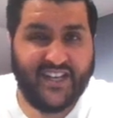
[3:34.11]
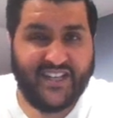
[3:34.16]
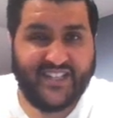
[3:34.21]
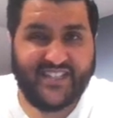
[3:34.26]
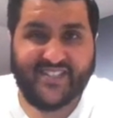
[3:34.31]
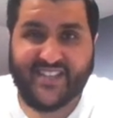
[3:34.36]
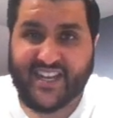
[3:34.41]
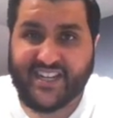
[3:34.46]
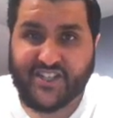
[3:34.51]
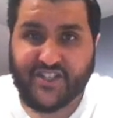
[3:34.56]

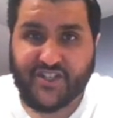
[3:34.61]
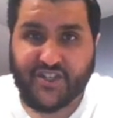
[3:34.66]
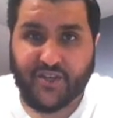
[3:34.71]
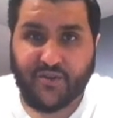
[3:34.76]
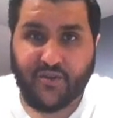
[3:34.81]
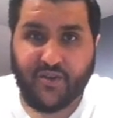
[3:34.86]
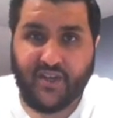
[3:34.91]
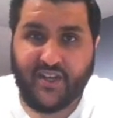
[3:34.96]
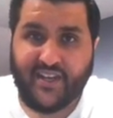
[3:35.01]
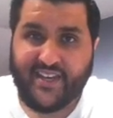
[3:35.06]

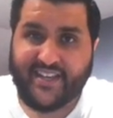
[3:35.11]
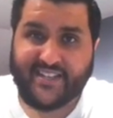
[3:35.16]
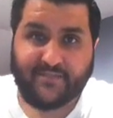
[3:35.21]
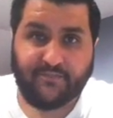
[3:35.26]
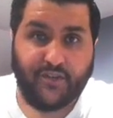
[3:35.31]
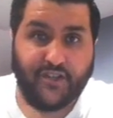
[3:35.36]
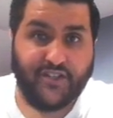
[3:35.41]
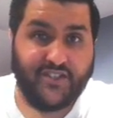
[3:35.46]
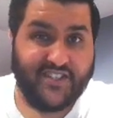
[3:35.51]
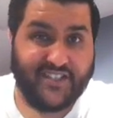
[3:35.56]
Sancho, his
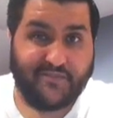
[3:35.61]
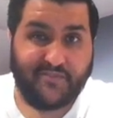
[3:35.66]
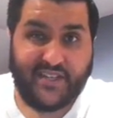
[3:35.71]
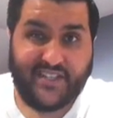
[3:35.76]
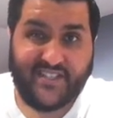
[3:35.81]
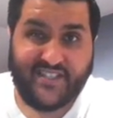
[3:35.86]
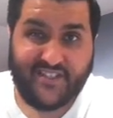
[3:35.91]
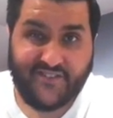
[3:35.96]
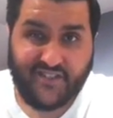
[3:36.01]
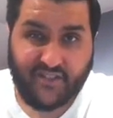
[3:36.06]
most
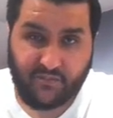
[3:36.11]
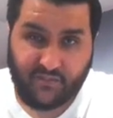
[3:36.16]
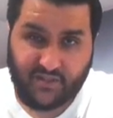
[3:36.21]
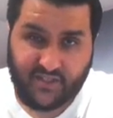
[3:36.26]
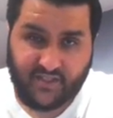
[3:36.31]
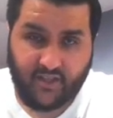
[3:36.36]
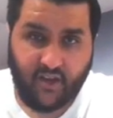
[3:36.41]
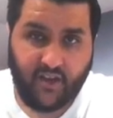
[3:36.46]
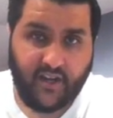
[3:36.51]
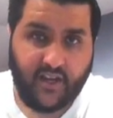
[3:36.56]
expensive summer
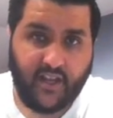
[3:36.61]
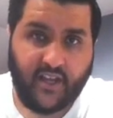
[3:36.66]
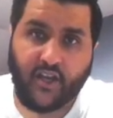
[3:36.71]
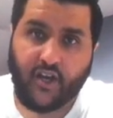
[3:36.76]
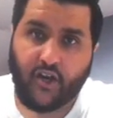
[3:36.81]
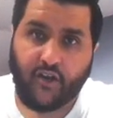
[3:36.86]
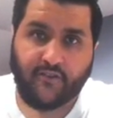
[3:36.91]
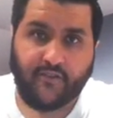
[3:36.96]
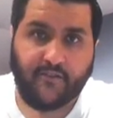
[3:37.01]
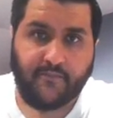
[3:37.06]

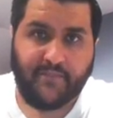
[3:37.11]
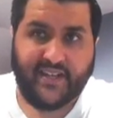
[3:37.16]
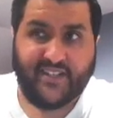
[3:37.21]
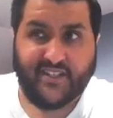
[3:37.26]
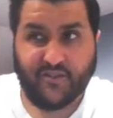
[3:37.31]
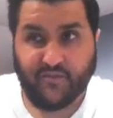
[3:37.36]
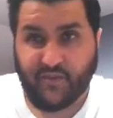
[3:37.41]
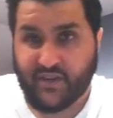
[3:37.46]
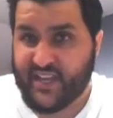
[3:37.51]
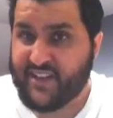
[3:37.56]
signing, on the
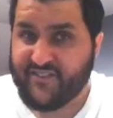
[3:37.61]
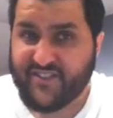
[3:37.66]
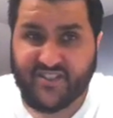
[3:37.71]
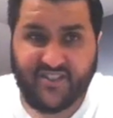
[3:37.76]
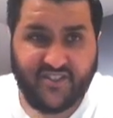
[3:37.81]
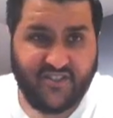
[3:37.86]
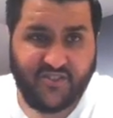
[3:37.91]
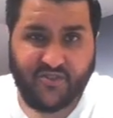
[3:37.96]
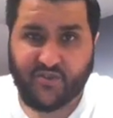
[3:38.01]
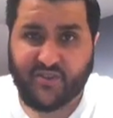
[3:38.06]
bench. When
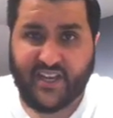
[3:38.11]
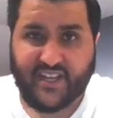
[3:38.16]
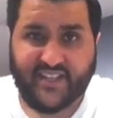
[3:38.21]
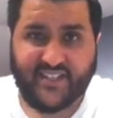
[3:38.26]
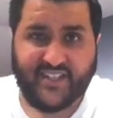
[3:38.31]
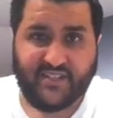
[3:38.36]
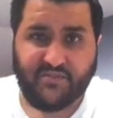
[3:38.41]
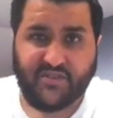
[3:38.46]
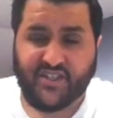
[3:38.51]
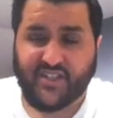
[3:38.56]
Everton saw that
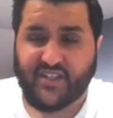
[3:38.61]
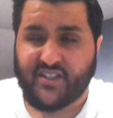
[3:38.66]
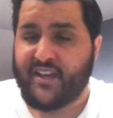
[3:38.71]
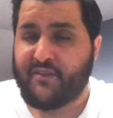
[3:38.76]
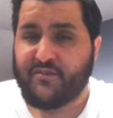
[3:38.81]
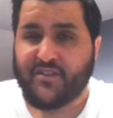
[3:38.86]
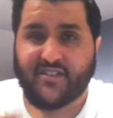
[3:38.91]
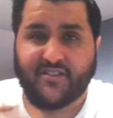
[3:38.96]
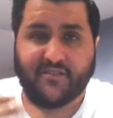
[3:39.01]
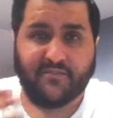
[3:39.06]
team sheet,
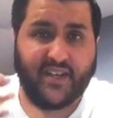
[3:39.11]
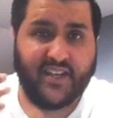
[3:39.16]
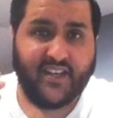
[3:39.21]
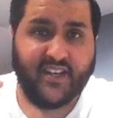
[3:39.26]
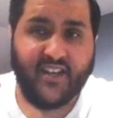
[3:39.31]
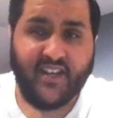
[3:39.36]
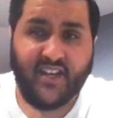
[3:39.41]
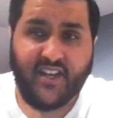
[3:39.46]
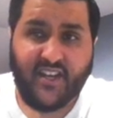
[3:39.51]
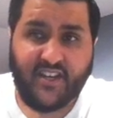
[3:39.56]
they must have
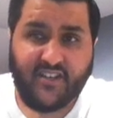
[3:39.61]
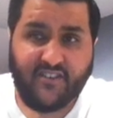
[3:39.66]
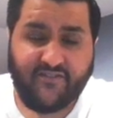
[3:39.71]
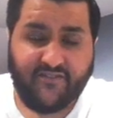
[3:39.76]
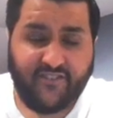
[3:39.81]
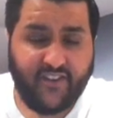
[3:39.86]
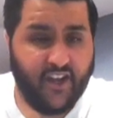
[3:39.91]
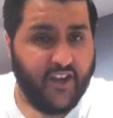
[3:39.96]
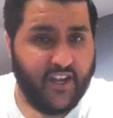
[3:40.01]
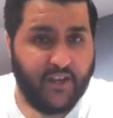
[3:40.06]
been
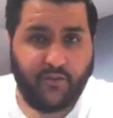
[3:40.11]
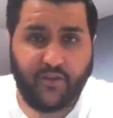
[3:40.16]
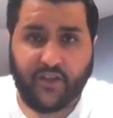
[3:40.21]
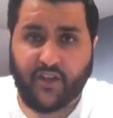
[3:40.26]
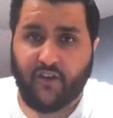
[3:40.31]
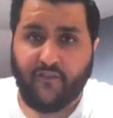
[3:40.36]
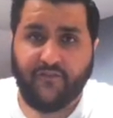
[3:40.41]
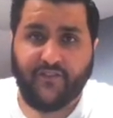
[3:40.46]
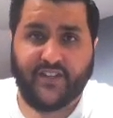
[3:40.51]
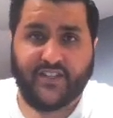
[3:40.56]
flying with
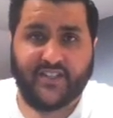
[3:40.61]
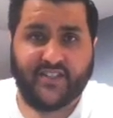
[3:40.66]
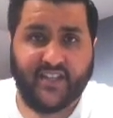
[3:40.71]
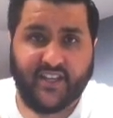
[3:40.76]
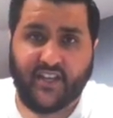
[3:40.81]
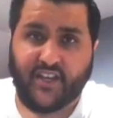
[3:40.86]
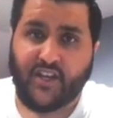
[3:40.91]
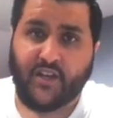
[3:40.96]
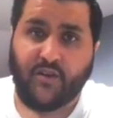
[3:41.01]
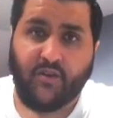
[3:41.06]
confidence,
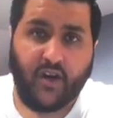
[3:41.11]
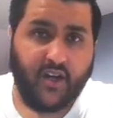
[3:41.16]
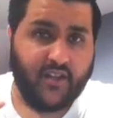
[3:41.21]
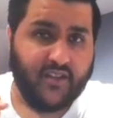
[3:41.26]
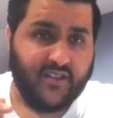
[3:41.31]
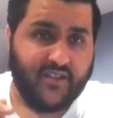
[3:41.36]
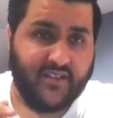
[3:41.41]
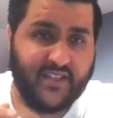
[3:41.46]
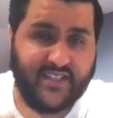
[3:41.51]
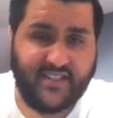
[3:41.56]
thinking, you know what,
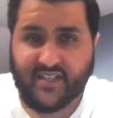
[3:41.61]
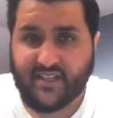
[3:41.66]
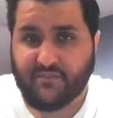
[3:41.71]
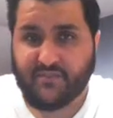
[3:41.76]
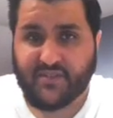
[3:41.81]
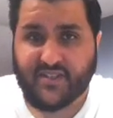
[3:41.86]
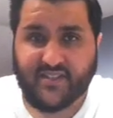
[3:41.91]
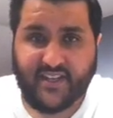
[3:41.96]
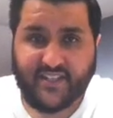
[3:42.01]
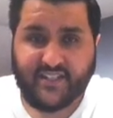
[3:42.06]
this
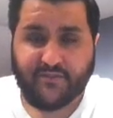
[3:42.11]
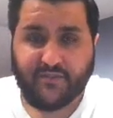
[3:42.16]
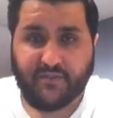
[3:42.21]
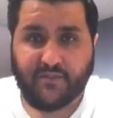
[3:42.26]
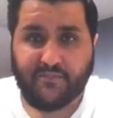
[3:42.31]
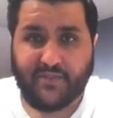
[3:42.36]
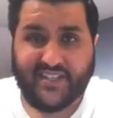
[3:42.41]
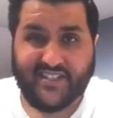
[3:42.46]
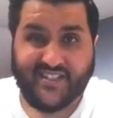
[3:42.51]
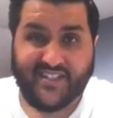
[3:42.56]
team is there to be
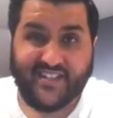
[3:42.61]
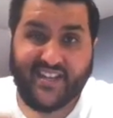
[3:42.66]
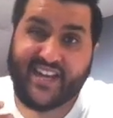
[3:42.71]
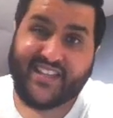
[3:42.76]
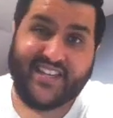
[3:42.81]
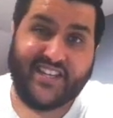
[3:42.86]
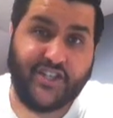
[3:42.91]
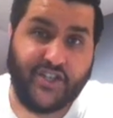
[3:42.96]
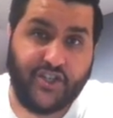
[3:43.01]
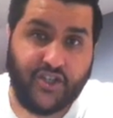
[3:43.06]
beaten,
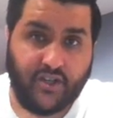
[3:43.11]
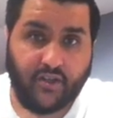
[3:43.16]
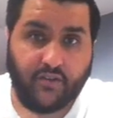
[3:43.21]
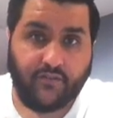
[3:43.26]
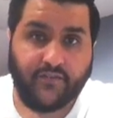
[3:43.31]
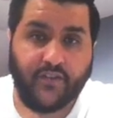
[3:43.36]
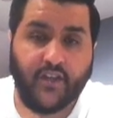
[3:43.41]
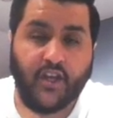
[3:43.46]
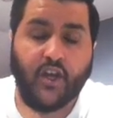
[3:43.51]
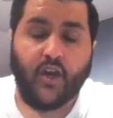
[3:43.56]
and they should
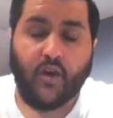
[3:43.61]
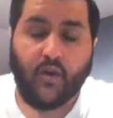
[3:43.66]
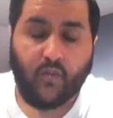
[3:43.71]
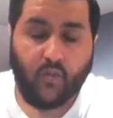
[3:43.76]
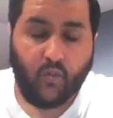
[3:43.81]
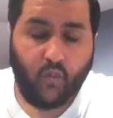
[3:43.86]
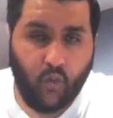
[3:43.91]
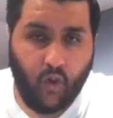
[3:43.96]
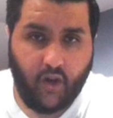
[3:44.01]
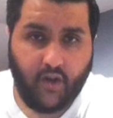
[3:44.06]
have
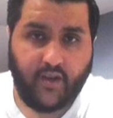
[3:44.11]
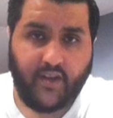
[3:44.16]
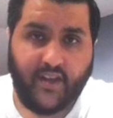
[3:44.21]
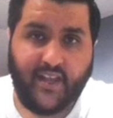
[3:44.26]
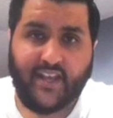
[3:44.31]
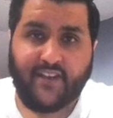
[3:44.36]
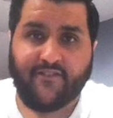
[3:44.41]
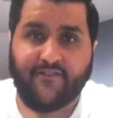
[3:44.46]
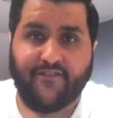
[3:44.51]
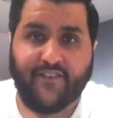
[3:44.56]
won
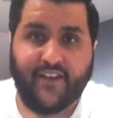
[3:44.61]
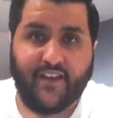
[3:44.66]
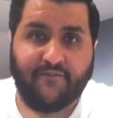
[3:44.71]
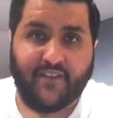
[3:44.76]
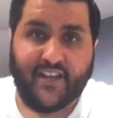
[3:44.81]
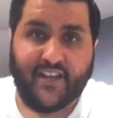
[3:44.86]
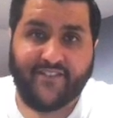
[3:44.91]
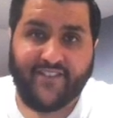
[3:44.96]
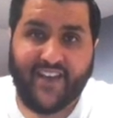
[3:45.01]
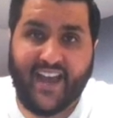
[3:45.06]
if
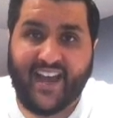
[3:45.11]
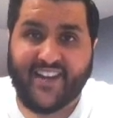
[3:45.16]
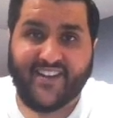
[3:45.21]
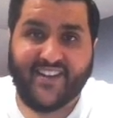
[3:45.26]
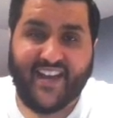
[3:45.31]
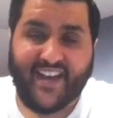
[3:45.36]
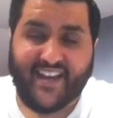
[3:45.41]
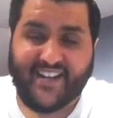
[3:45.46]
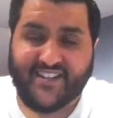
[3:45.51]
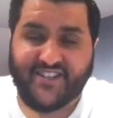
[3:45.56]

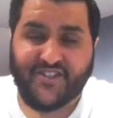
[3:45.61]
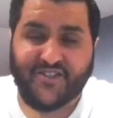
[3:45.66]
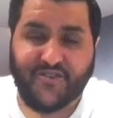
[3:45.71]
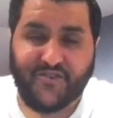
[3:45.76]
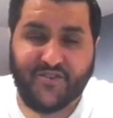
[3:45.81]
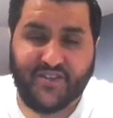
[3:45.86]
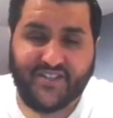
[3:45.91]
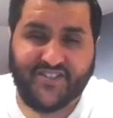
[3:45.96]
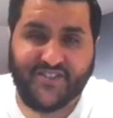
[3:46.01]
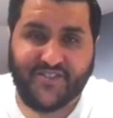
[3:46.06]
Alan had his
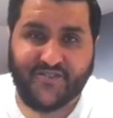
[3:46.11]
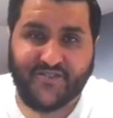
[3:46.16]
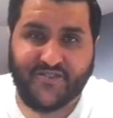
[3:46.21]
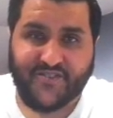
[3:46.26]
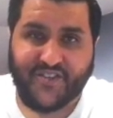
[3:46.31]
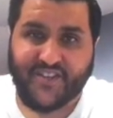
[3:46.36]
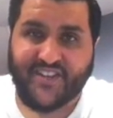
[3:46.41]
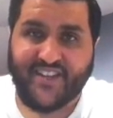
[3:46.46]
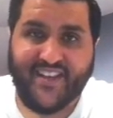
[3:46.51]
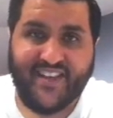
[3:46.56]
shooting shoes
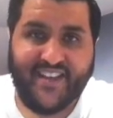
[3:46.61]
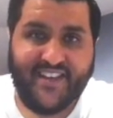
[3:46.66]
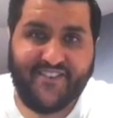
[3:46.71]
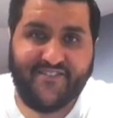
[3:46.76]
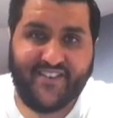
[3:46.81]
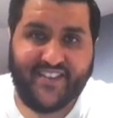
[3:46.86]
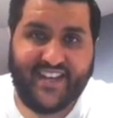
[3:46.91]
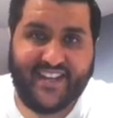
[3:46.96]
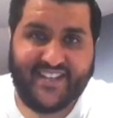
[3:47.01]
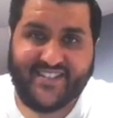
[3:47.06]
on
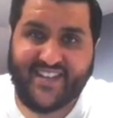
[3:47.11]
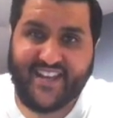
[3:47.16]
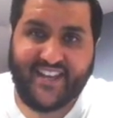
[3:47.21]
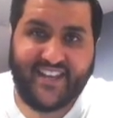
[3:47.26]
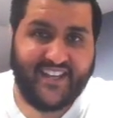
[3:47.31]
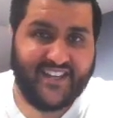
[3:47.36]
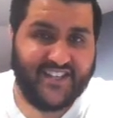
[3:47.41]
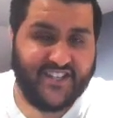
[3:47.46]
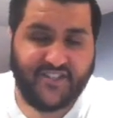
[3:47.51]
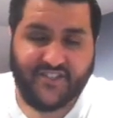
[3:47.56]
for that
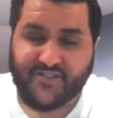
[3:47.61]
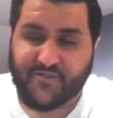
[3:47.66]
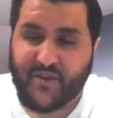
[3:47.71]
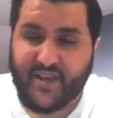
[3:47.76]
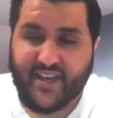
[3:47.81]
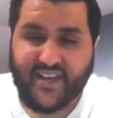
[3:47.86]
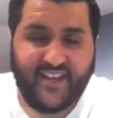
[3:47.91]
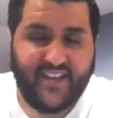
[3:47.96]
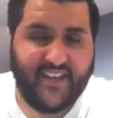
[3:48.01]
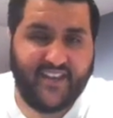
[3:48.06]
day. He just
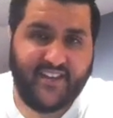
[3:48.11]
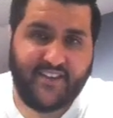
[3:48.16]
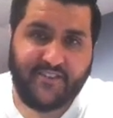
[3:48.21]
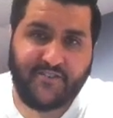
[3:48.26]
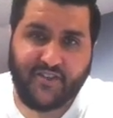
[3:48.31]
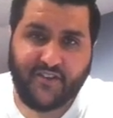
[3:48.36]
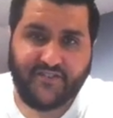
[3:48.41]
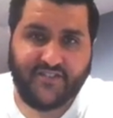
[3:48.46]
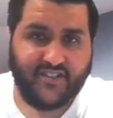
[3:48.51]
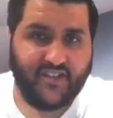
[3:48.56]
squared it, he
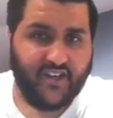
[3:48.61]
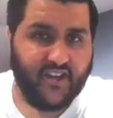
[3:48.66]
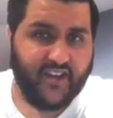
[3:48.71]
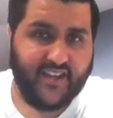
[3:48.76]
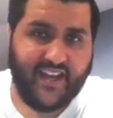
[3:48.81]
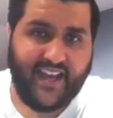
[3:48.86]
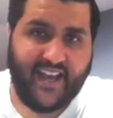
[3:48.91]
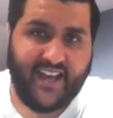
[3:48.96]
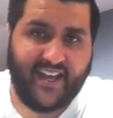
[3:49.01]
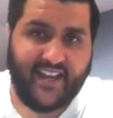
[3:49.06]
was
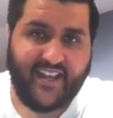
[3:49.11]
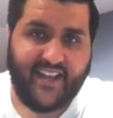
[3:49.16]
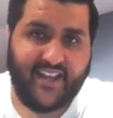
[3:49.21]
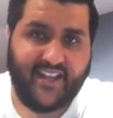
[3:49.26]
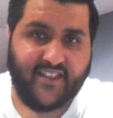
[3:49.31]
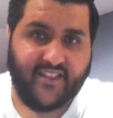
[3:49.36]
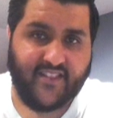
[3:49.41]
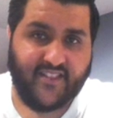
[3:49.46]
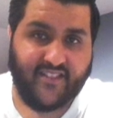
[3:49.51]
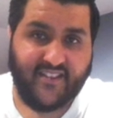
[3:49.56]
offside, and
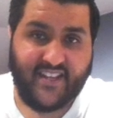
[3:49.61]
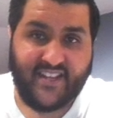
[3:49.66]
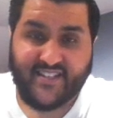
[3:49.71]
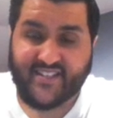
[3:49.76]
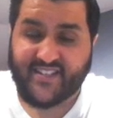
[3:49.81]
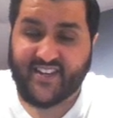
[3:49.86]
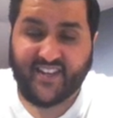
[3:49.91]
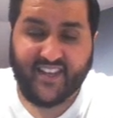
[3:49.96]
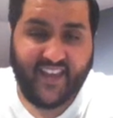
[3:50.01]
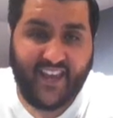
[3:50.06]
it
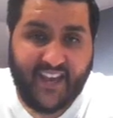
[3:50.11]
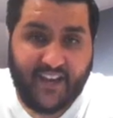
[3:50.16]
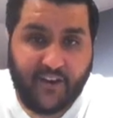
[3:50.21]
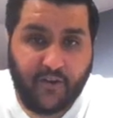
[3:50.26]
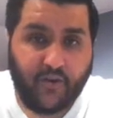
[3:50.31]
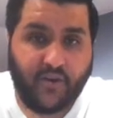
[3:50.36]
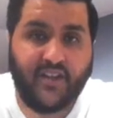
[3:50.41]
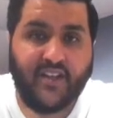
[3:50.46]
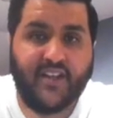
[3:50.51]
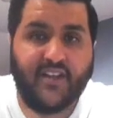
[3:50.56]
didn't
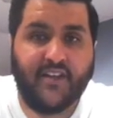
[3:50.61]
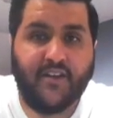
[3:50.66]
count.